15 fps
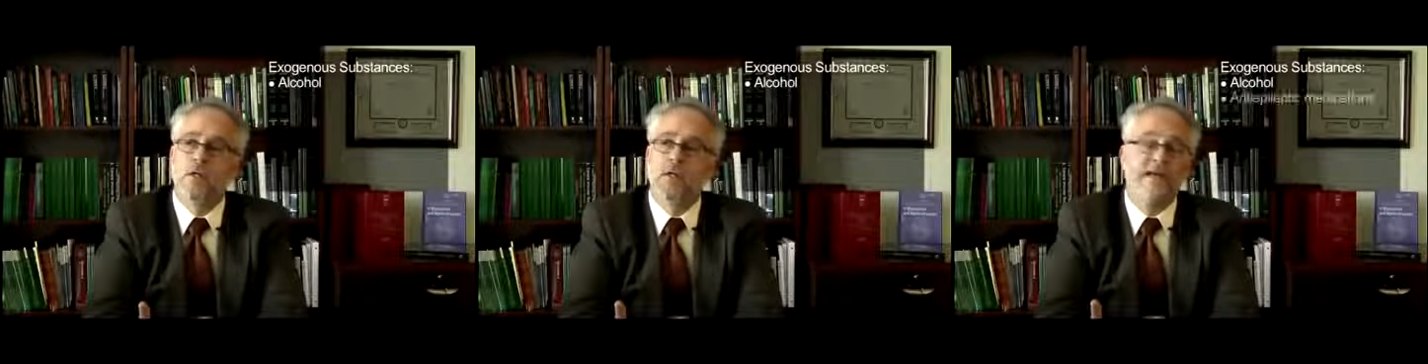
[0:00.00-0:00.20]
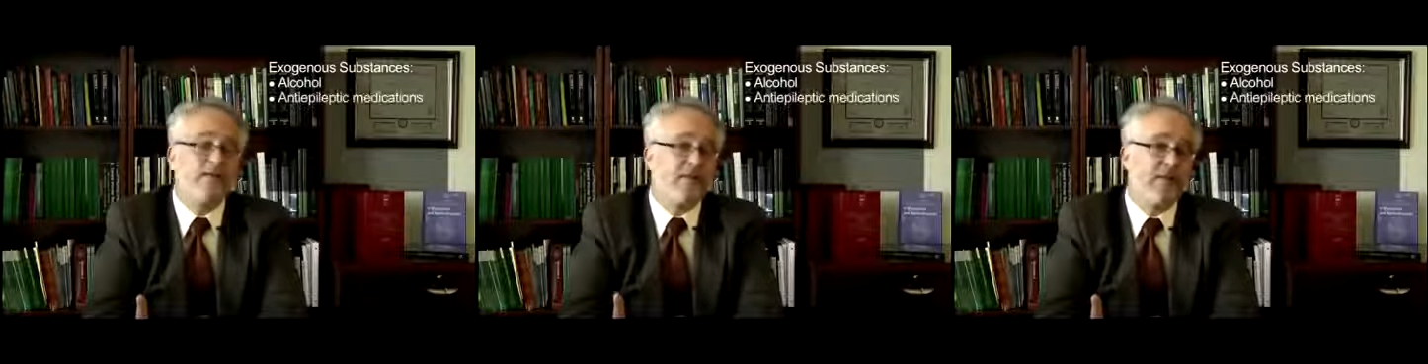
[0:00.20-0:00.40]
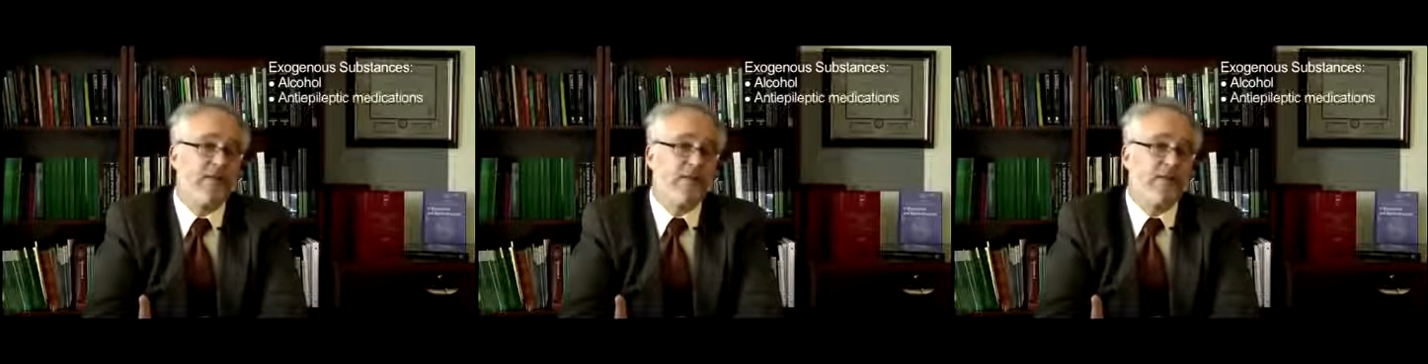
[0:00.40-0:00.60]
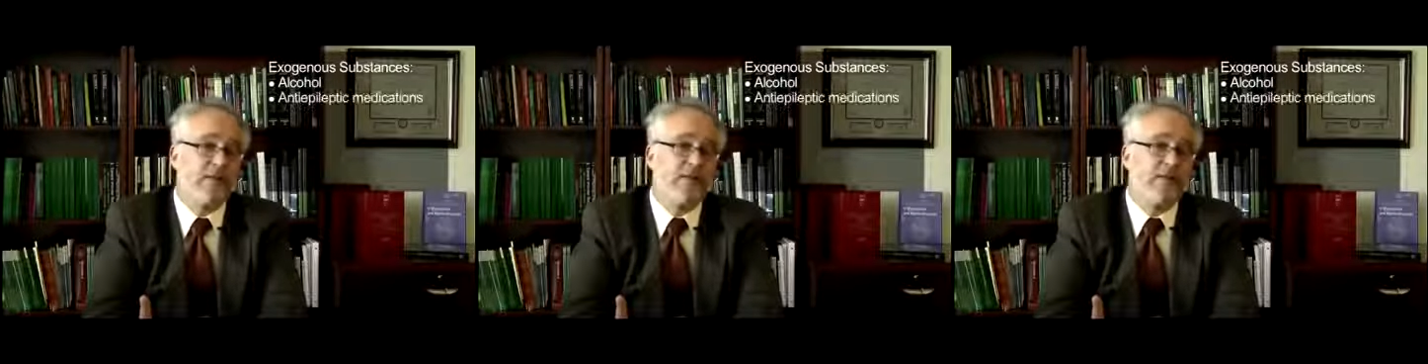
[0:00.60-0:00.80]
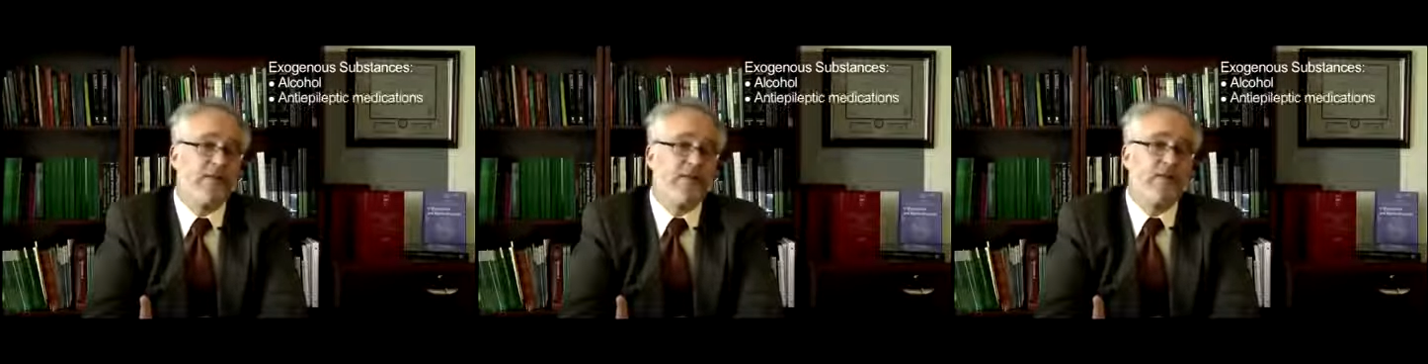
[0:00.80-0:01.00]

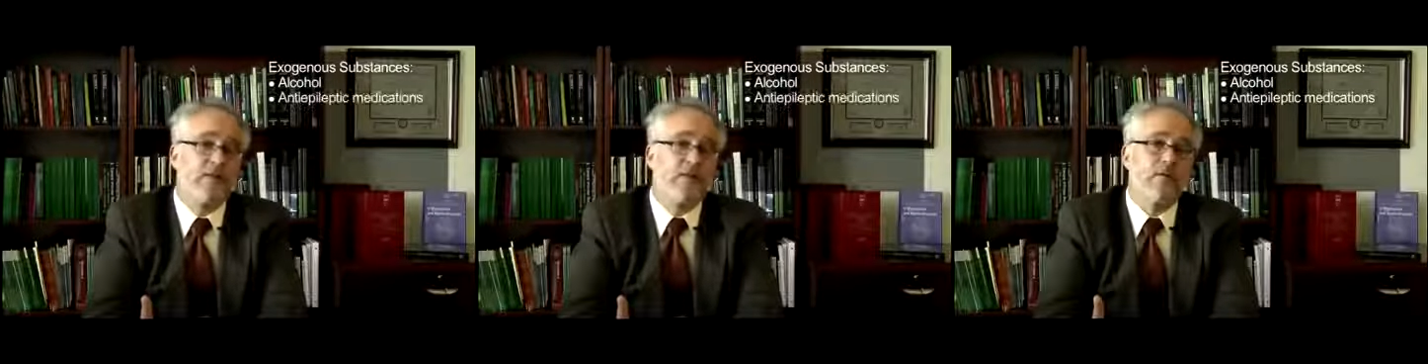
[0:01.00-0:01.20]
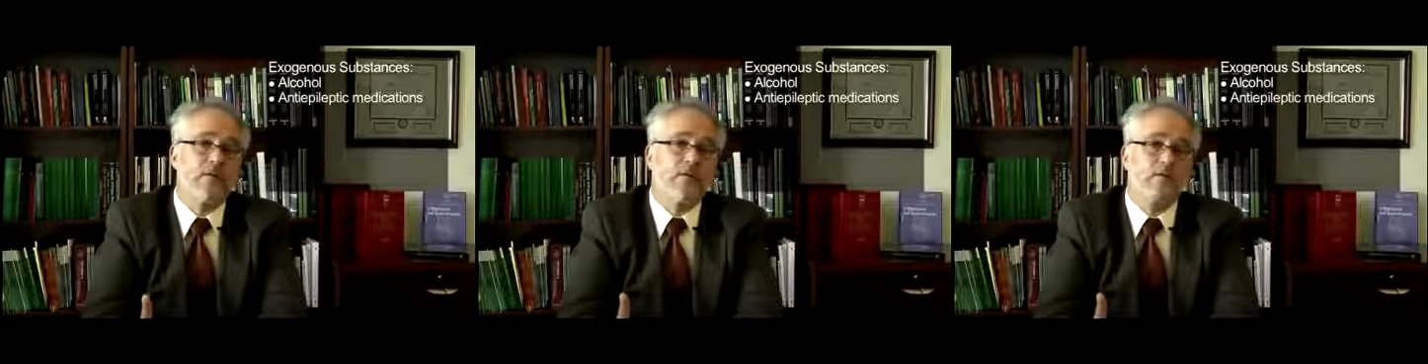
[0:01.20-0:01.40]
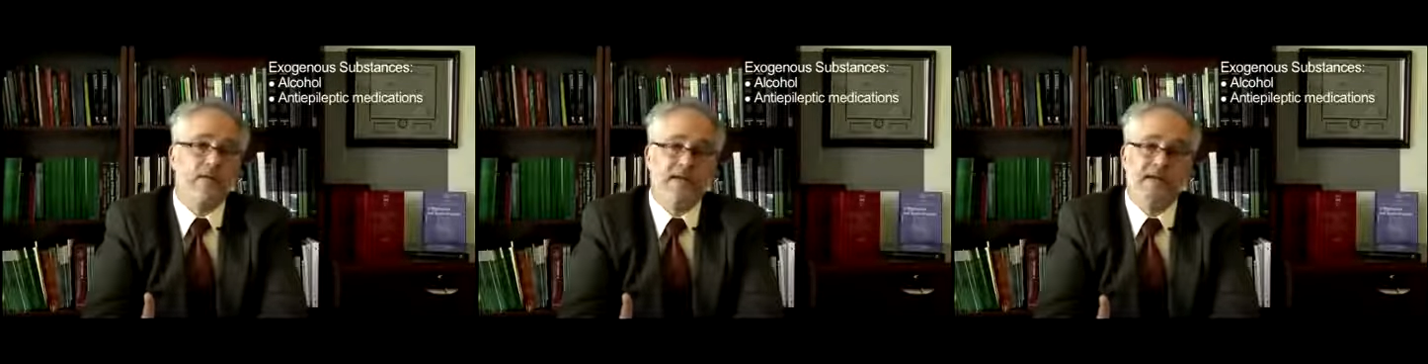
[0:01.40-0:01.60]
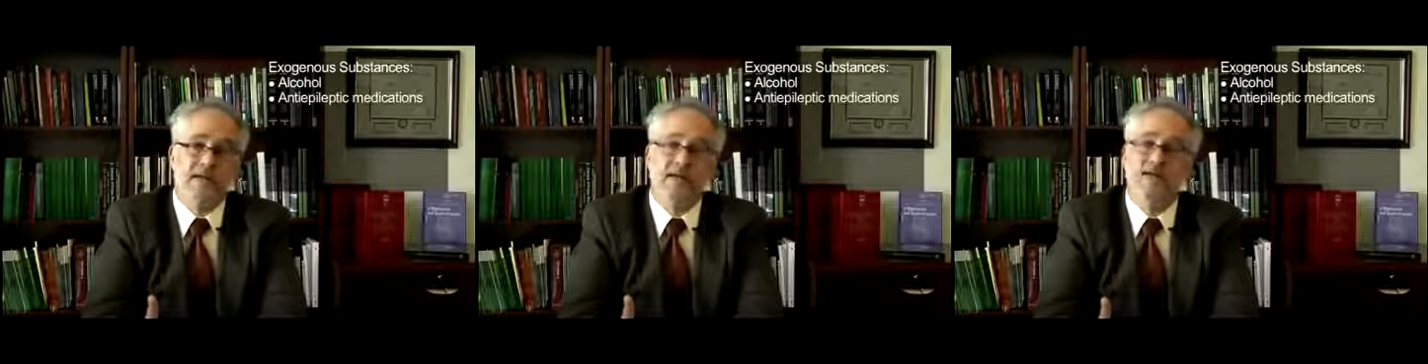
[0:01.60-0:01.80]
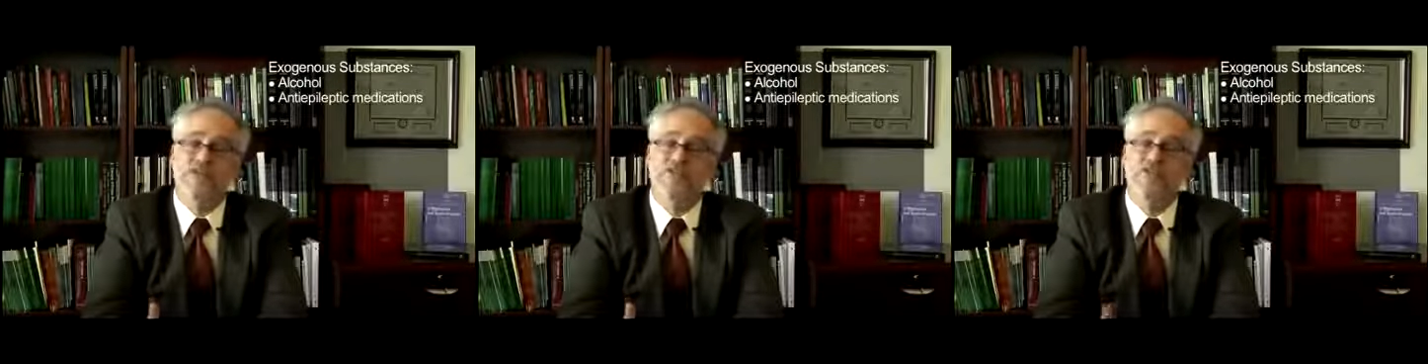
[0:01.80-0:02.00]
anti-epileptic
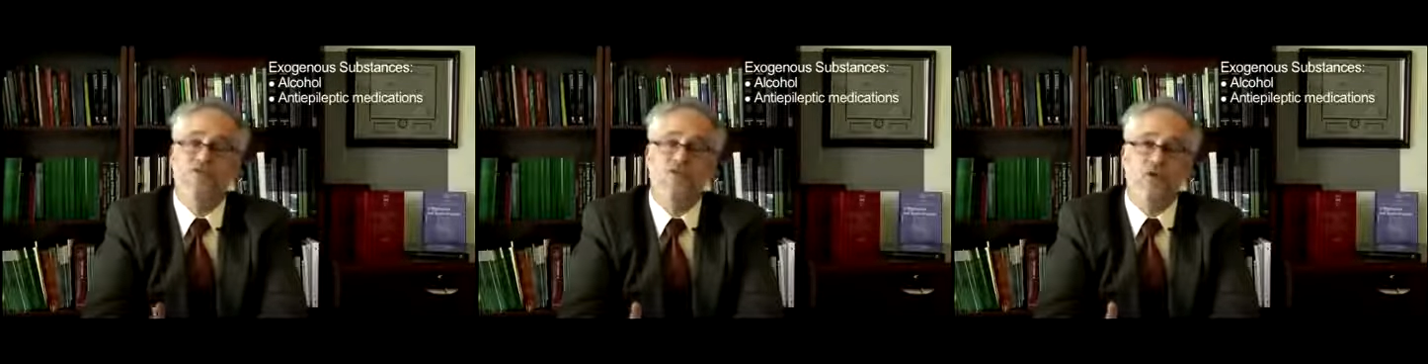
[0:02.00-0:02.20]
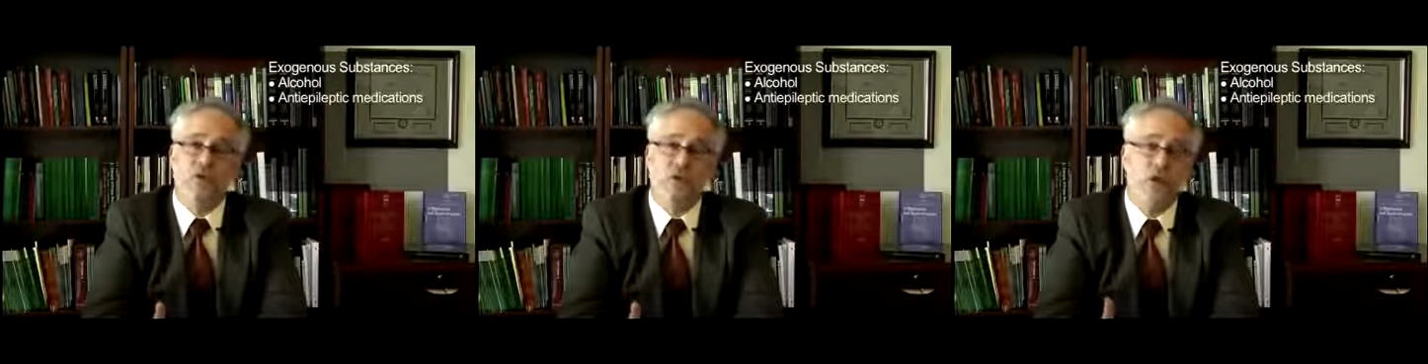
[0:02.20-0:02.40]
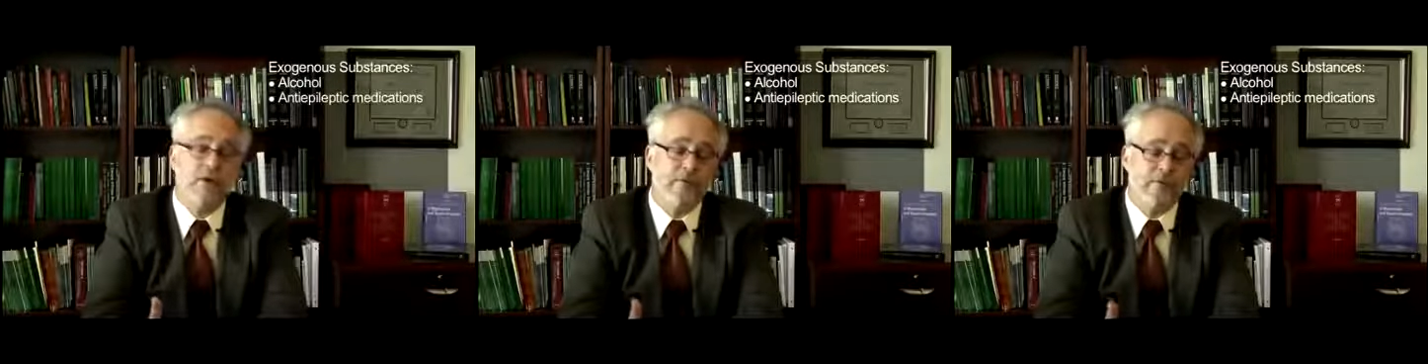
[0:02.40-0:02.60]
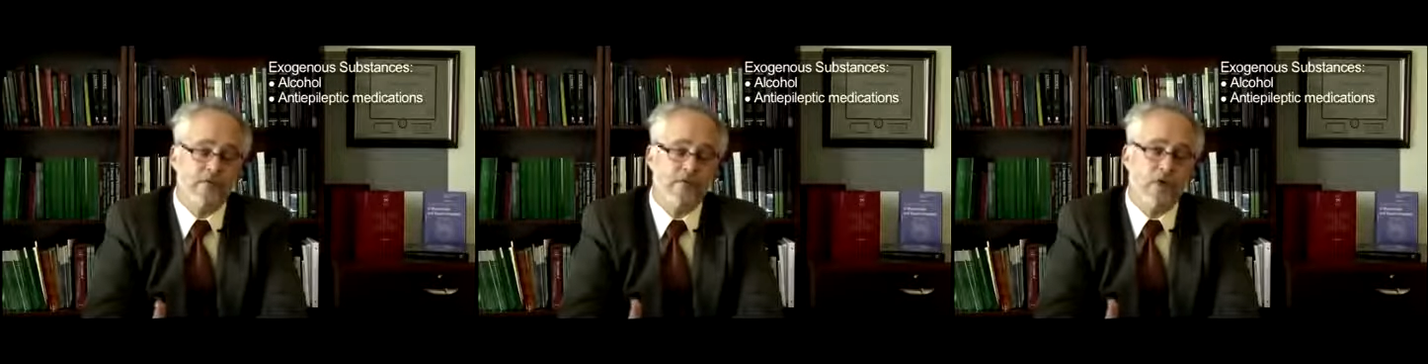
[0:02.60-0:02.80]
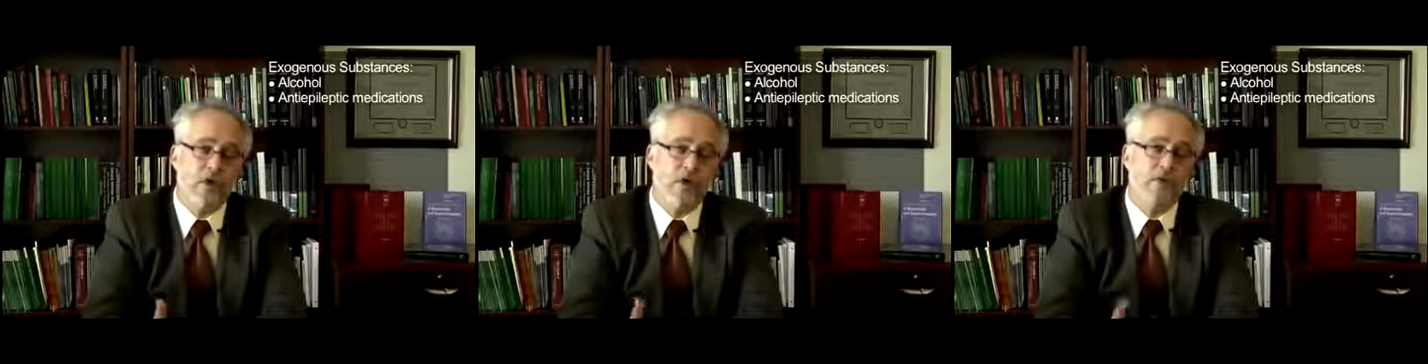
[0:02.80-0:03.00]
medications or other
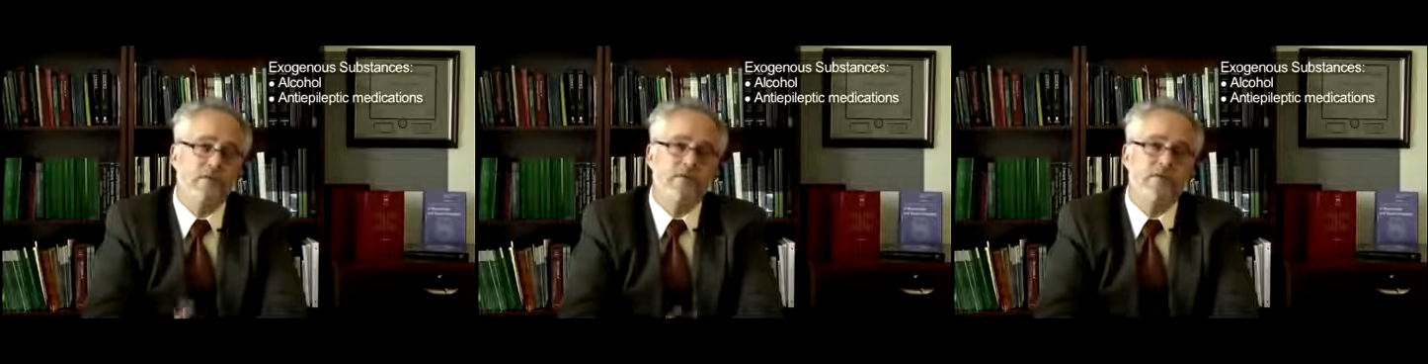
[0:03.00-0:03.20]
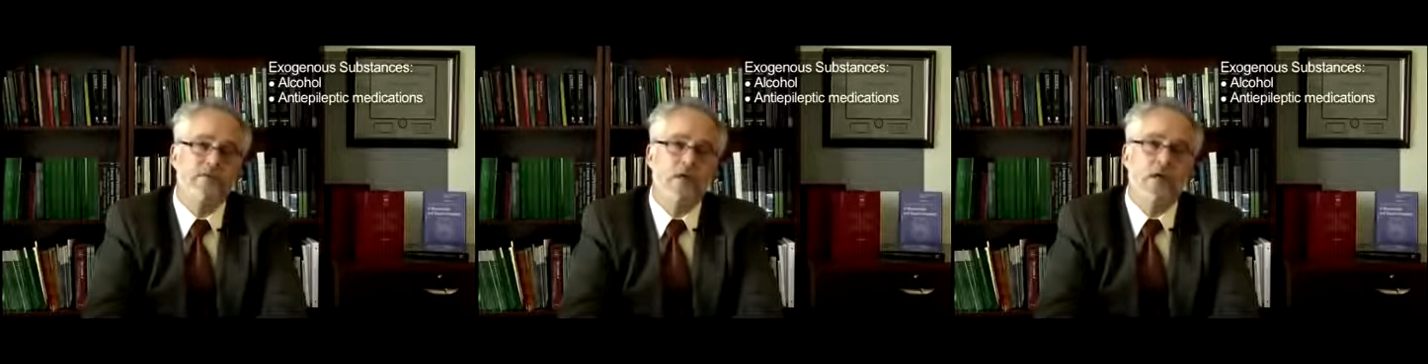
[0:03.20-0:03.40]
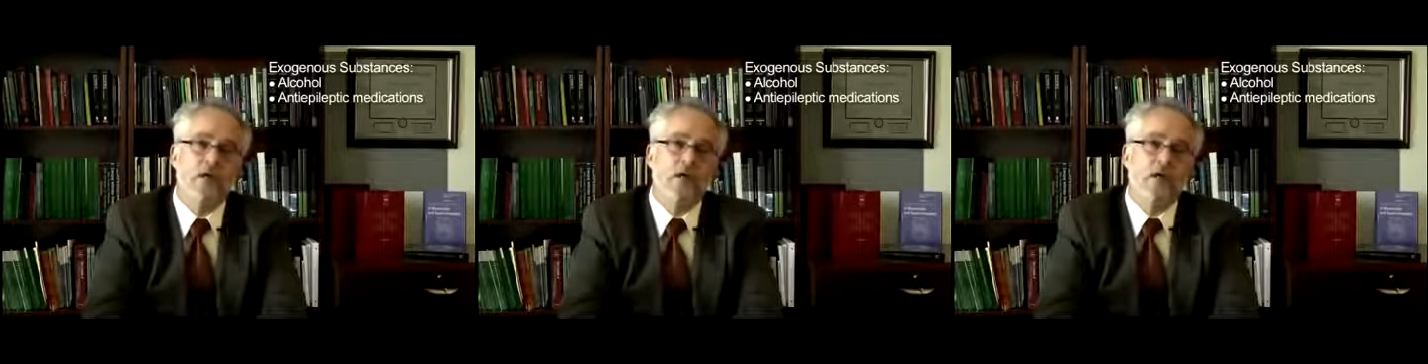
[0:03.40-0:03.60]
drugs,